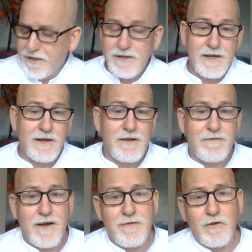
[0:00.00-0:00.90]
nearly
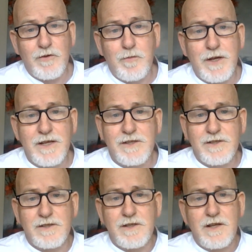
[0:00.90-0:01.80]
500
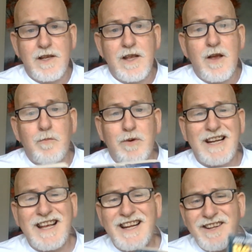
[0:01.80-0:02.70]
pages, but
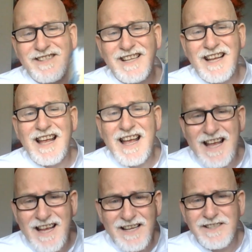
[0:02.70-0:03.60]
it is
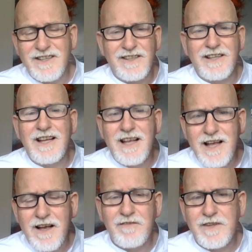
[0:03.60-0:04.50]
excellent.
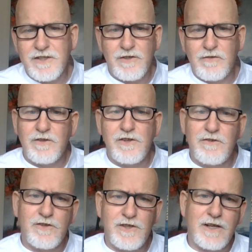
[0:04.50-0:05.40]
Have this on your
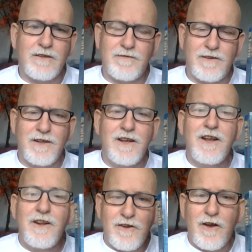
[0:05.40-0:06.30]
shelf.
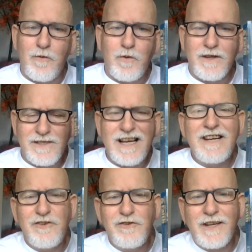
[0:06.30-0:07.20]
Now, when I say
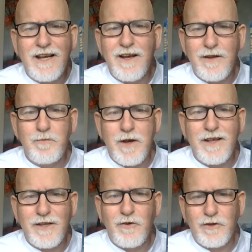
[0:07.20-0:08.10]
you can buy
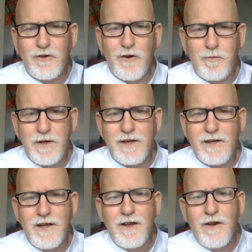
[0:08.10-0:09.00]
the odd copy
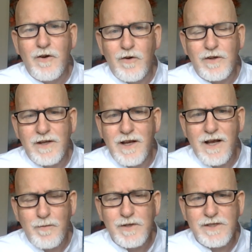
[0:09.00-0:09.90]
on
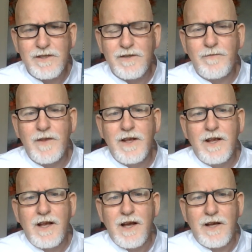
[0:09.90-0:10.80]
Amazon,
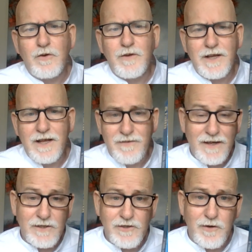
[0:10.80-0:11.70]
I think
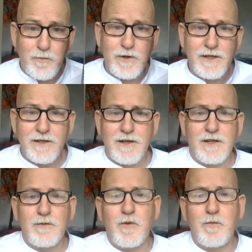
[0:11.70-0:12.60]
it's out of print at
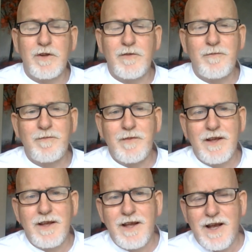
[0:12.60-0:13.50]
the moment,
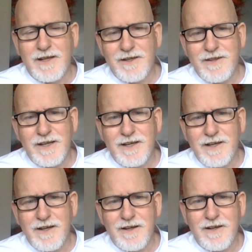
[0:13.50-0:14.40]
and I think
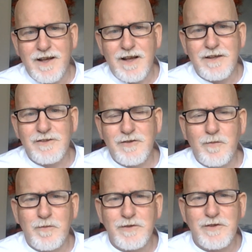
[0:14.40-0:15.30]
some